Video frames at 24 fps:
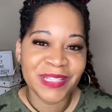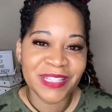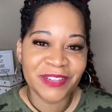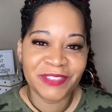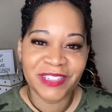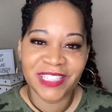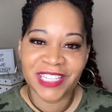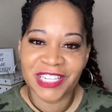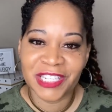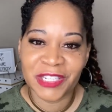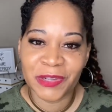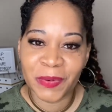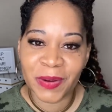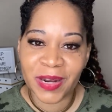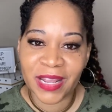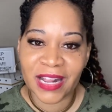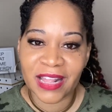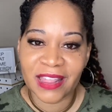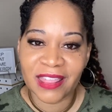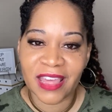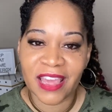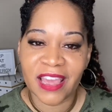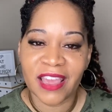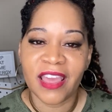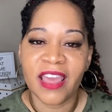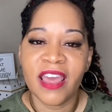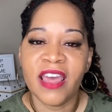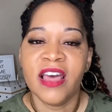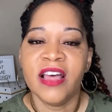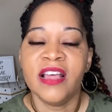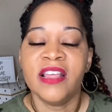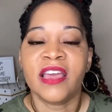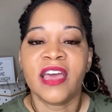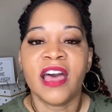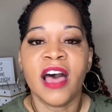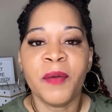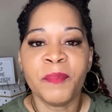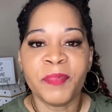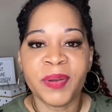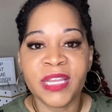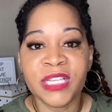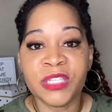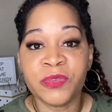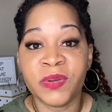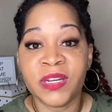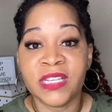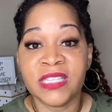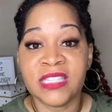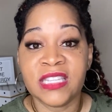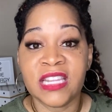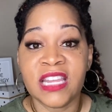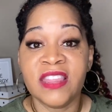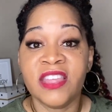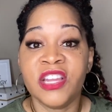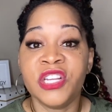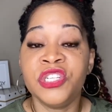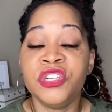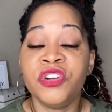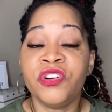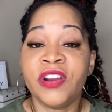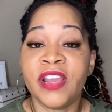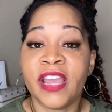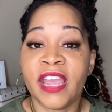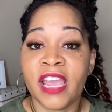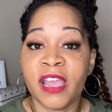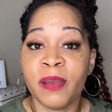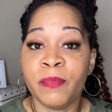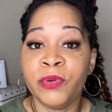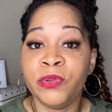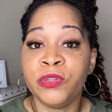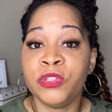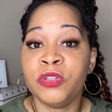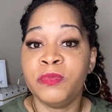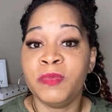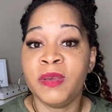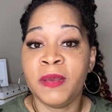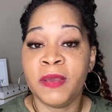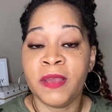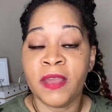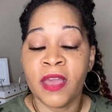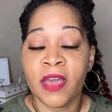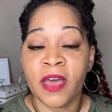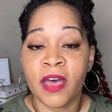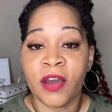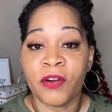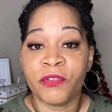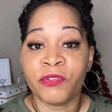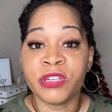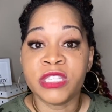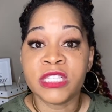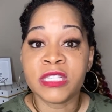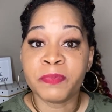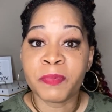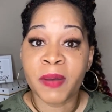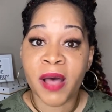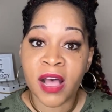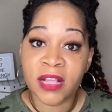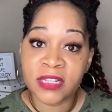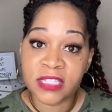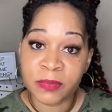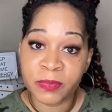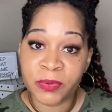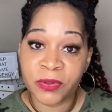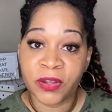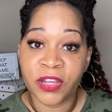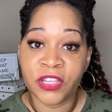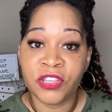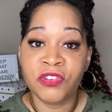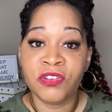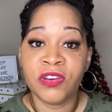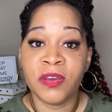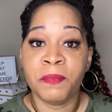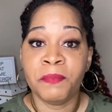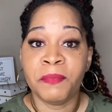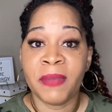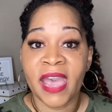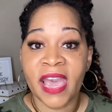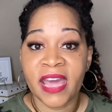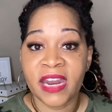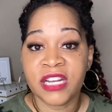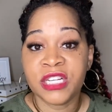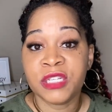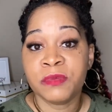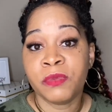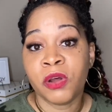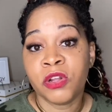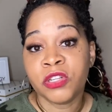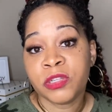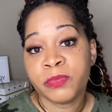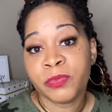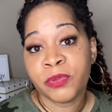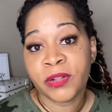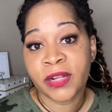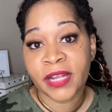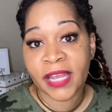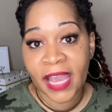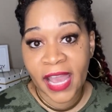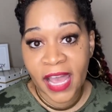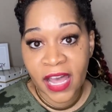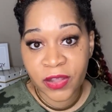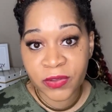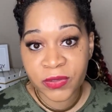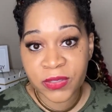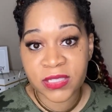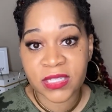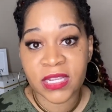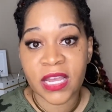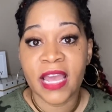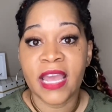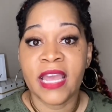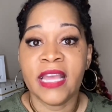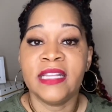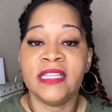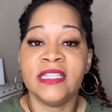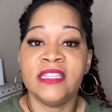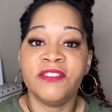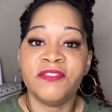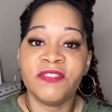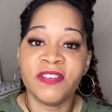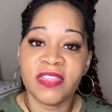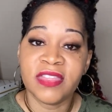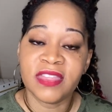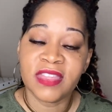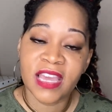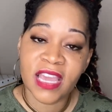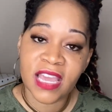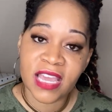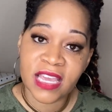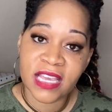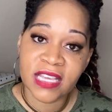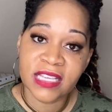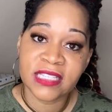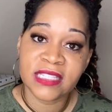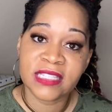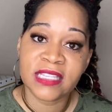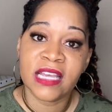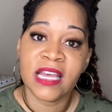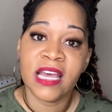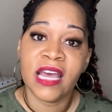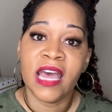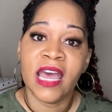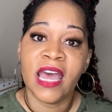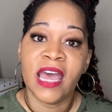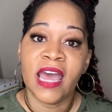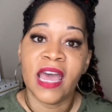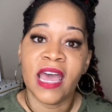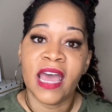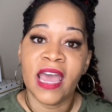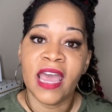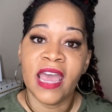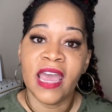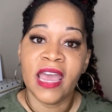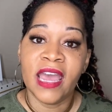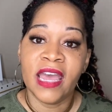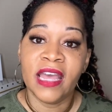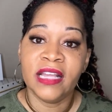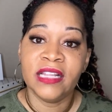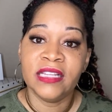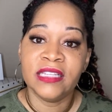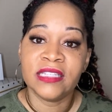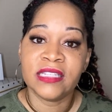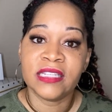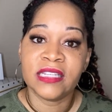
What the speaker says: really doing anything. Companies want to see that you're able to be responsible and you can manage multiple accounts and different things, and